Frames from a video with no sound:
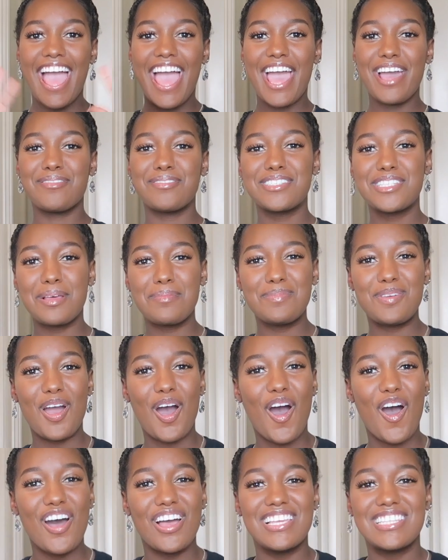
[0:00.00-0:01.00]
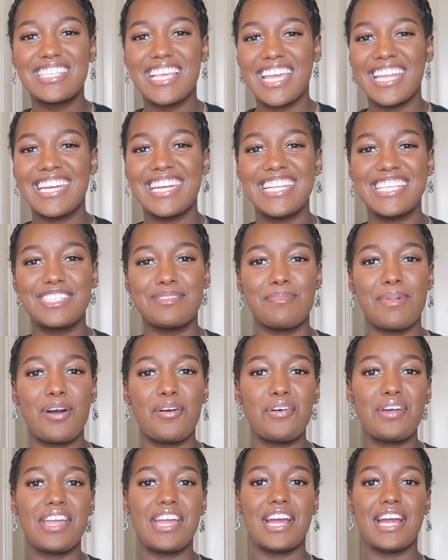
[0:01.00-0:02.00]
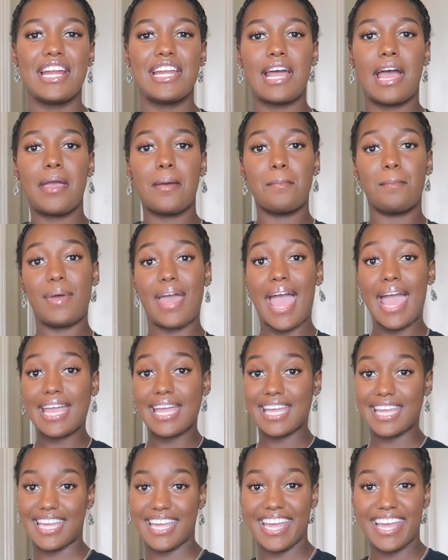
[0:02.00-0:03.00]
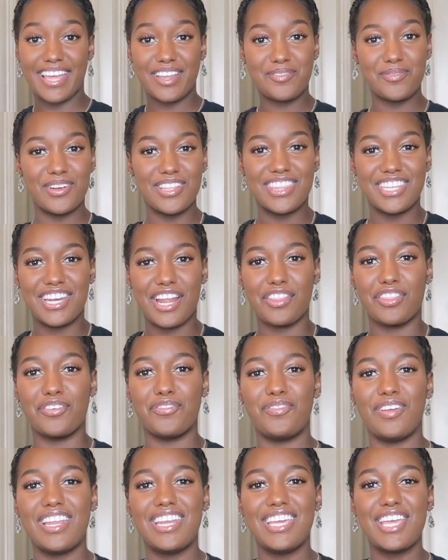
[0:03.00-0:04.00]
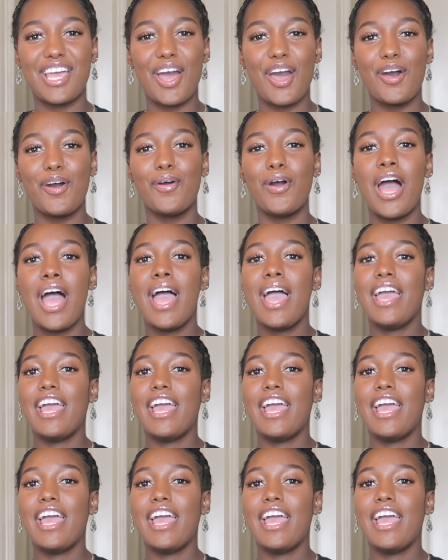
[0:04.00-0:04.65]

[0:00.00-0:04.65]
Hey, what's up, y'all? It's Kennedy Simone here, and I am back again with another video.